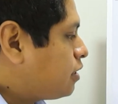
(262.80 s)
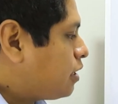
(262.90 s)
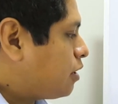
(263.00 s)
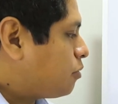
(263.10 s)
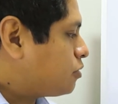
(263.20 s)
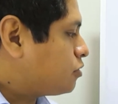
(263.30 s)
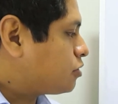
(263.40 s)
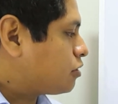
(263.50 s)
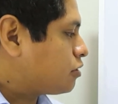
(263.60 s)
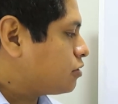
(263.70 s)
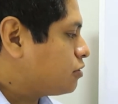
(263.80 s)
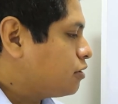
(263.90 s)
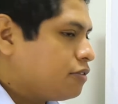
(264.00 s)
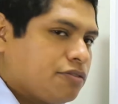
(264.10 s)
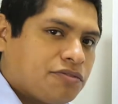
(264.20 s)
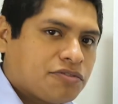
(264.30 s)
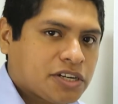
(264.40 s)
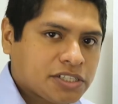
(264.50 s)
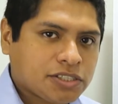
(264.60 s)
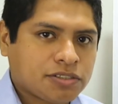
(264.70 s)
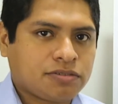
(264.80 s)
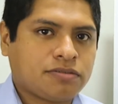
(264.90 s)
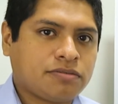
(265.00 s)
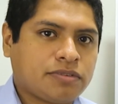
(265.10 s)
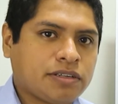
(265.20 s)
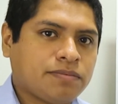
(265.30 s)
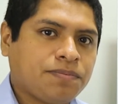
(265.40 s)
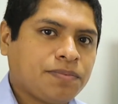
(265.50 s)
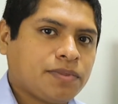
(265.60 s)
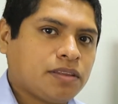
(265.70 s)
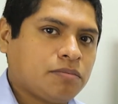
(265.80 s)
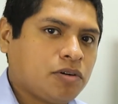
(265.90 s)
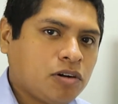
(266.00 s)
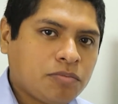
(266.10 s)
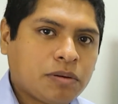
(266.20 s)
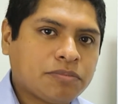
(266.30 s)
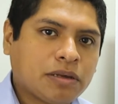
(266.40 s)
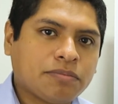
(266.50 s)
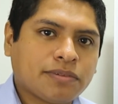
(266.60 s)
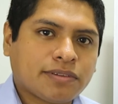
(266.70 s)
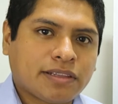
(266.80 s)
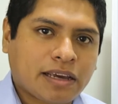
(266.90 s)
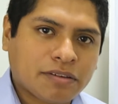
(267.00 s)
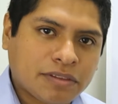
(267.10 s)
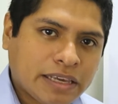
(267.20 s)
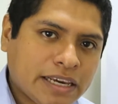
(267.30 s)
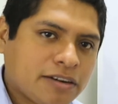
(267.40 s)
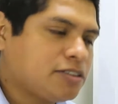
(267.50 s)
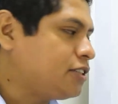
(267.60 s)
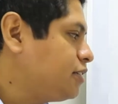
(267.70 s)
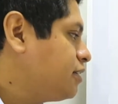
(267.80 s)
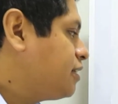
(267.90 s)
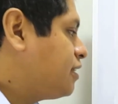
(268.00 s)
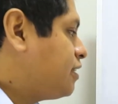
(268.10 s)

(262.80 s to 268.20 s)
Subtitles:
I want to start fresh, right? I'm all pumped up. I have the energy.